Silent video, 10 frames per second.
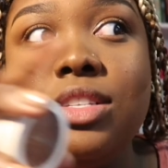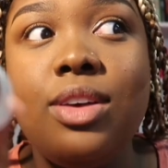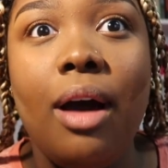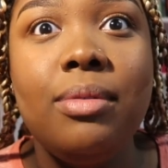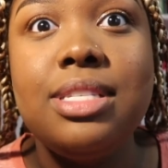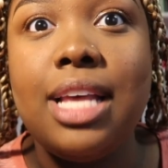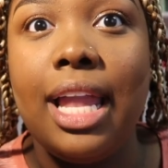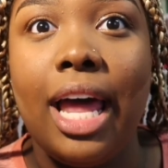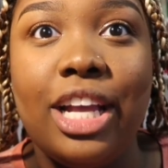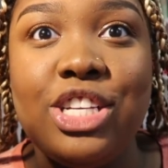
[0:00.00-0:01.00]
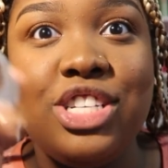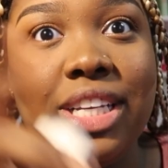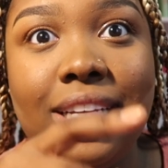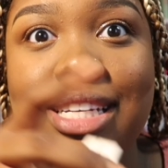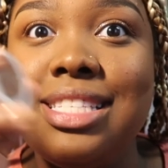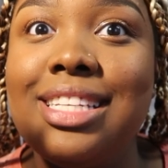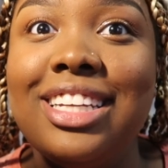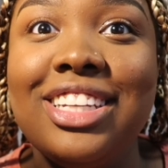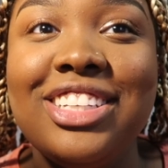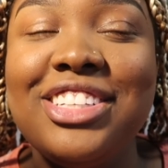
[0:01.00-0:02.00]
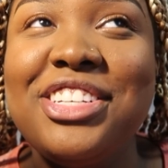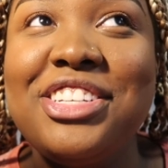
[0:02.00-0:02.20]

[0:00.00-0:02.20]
So I would say sheets and